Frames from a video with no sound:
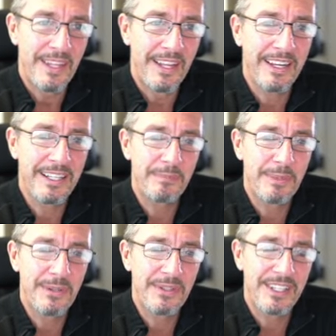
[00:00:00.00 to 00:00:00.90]
And
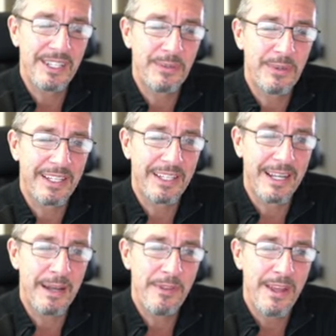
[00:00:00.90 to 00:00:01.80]
experience that quite in
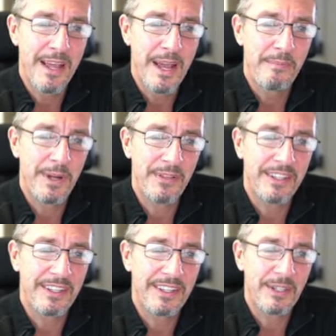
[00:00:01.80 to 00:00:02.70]
depth.
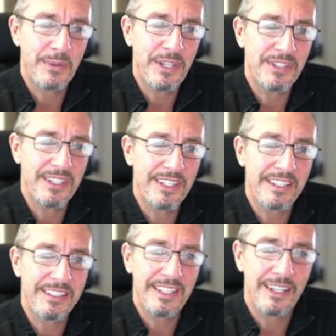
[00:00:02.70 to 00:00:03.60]
But the question
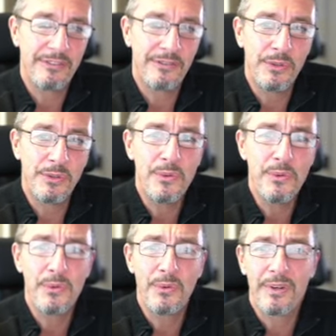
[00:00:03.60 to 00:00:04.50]
is, if
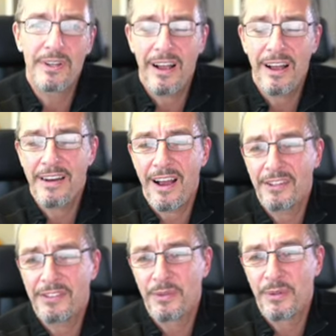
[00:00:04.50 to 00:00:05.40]
you can't
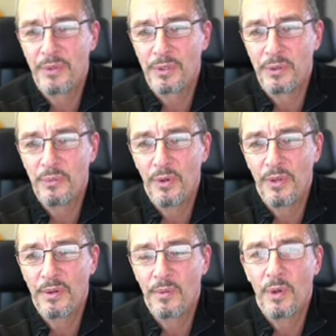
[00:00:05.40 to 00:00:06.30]
ask for what you
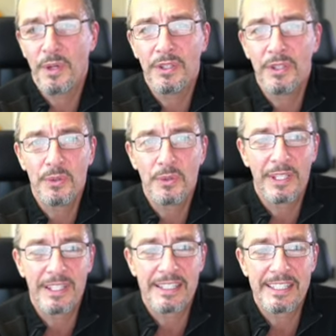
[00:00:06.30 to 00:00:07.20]
want, what are you doing
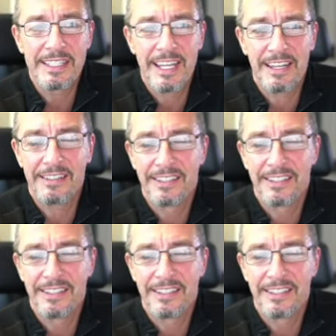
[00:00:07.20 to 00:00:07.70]
instead?